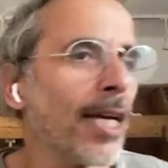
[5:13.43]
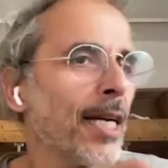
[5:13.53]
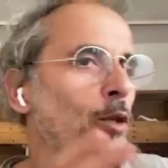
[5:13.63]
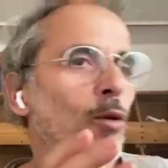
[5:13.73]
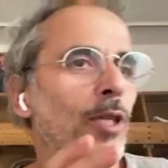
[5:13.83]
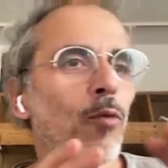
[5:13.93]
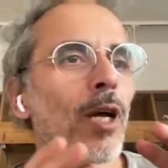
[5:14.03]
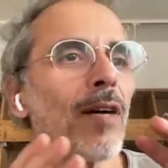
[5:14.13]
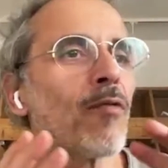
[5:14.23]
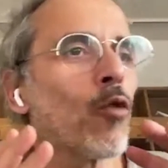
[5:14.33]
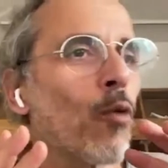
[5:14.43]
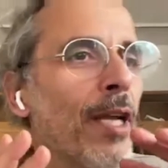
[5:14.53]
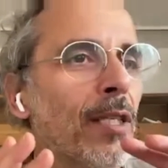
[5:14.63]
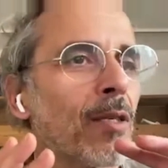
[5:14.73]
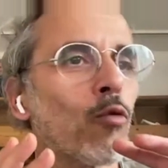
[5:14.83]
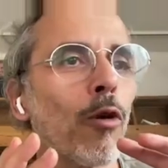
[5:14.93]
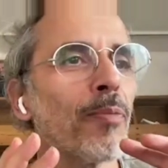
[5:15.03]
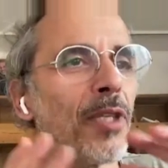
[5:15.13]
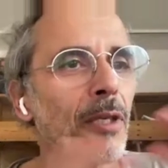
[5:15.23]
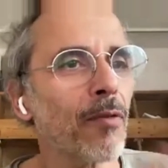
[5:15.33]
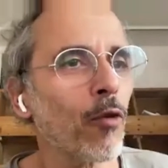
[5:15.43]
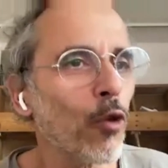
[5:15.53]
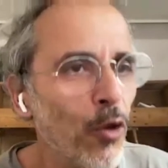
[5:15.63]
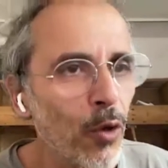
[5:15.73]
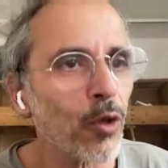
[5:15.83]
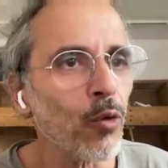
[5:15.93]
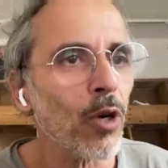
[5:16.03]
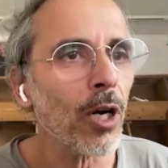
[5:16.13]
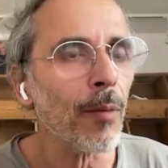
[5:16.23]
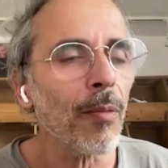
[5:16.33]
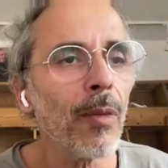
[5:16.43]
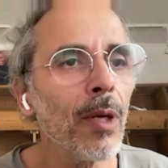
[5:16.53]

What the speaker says: and I know they will have great crop yield for the year to come.